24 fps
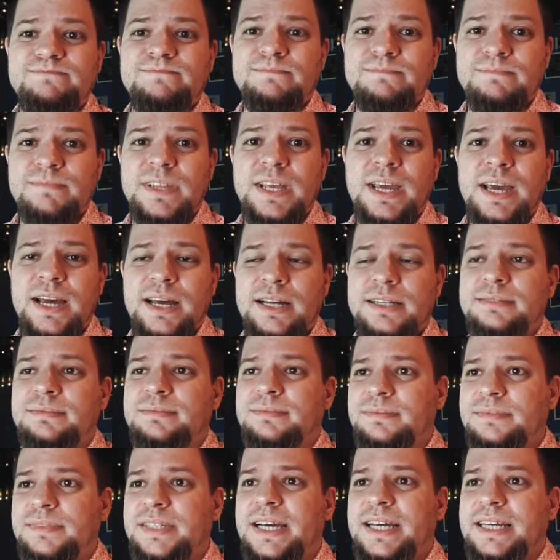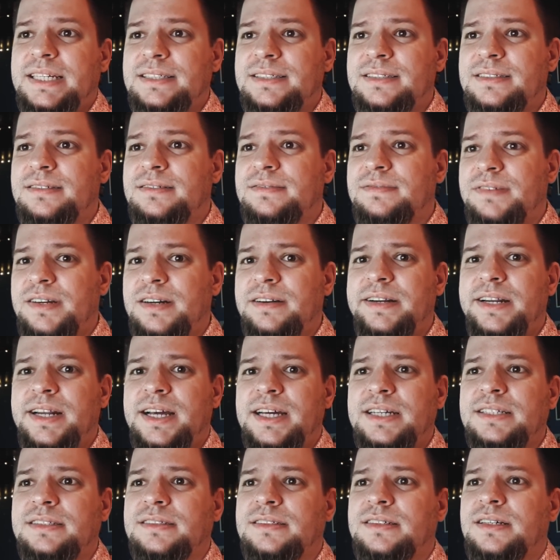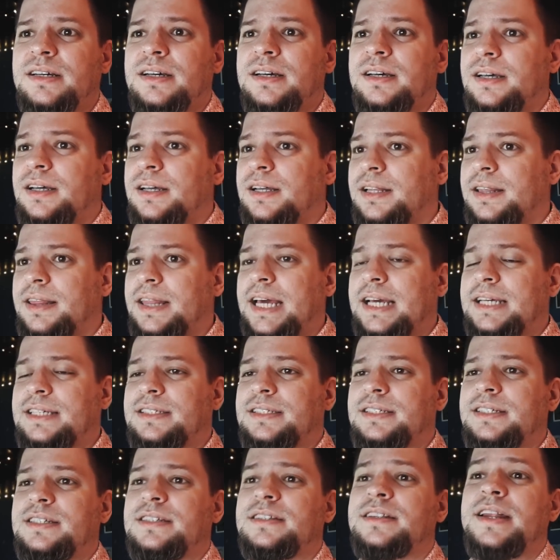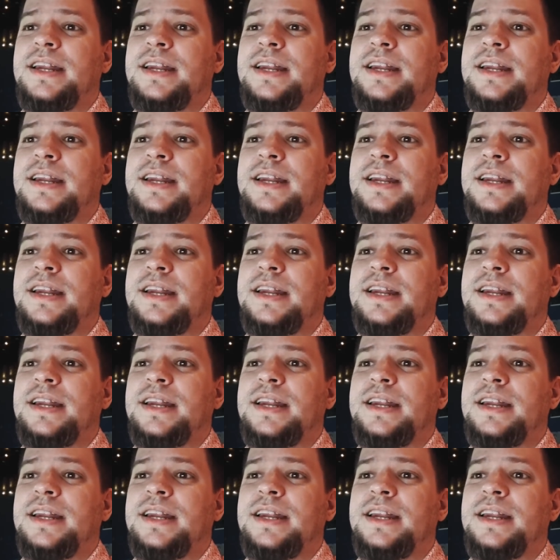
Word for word: Yeah, nice, very nice. Next is the